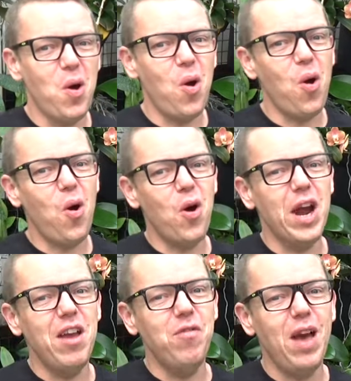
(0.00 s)
or
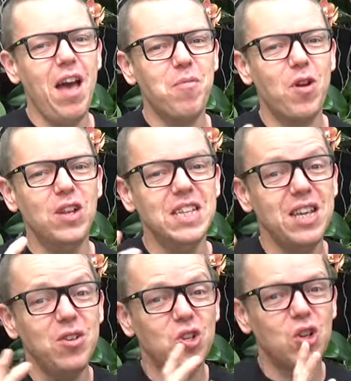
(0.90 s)
if you have products and
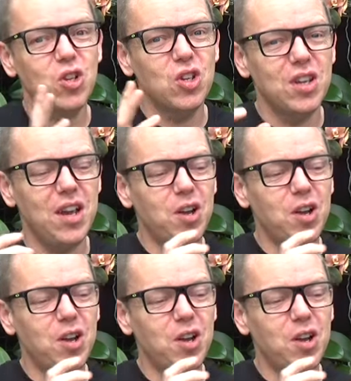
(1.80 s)
you start uh,